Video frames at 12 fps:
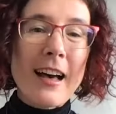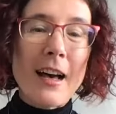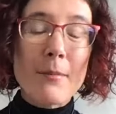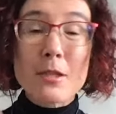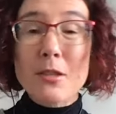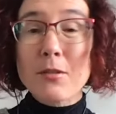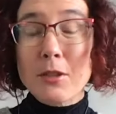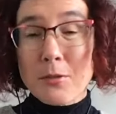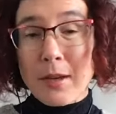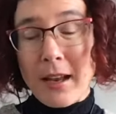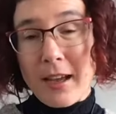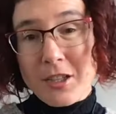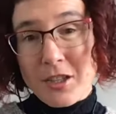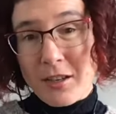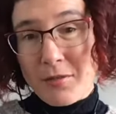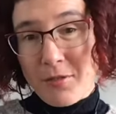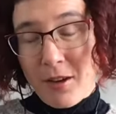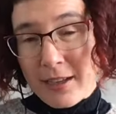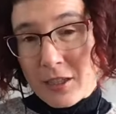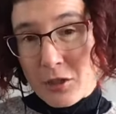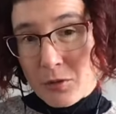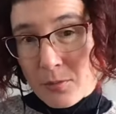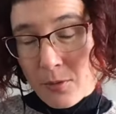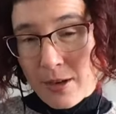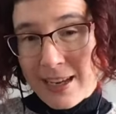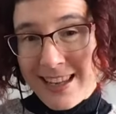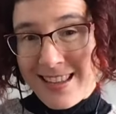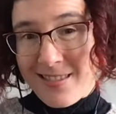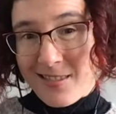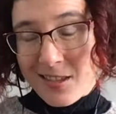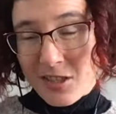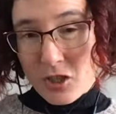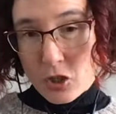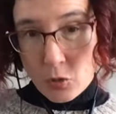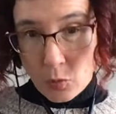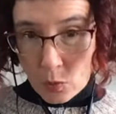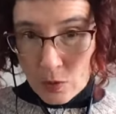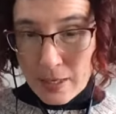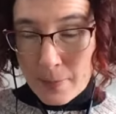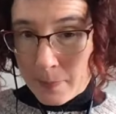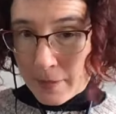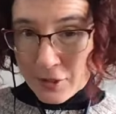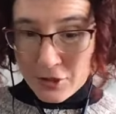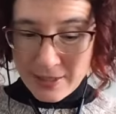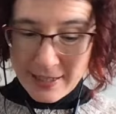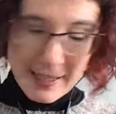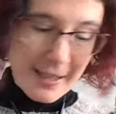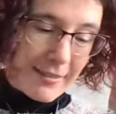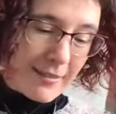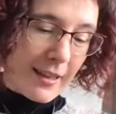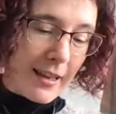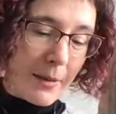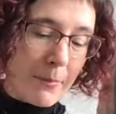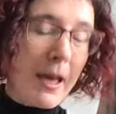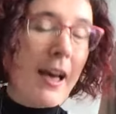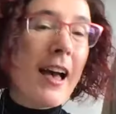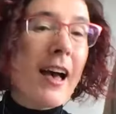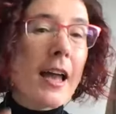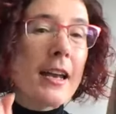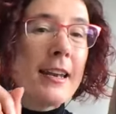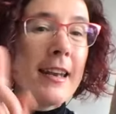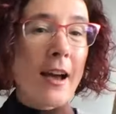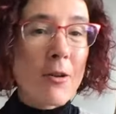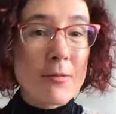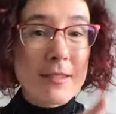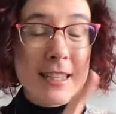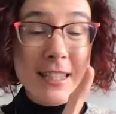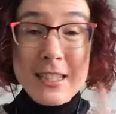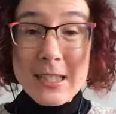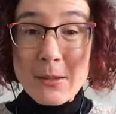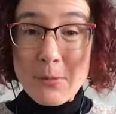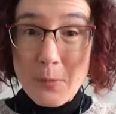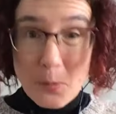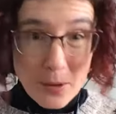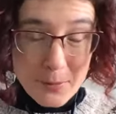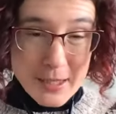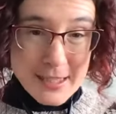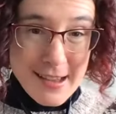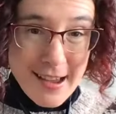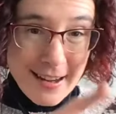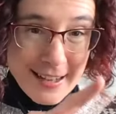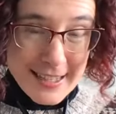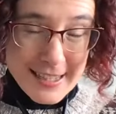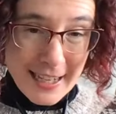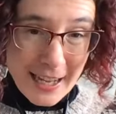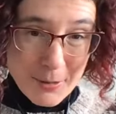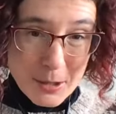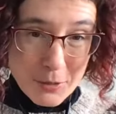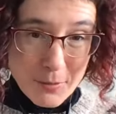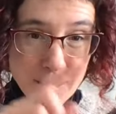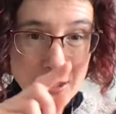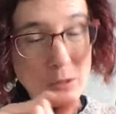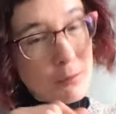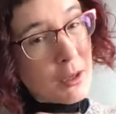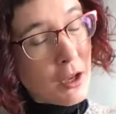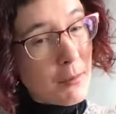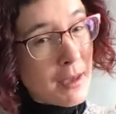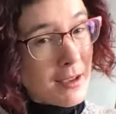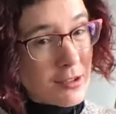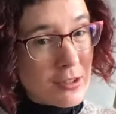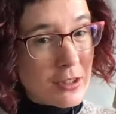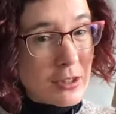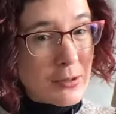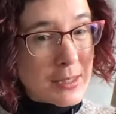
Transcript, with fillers: Um, so you can actually find Yew Mor in the store immediately. Um, now, this is the one where I was saying, listen out to me. This will be coming out in the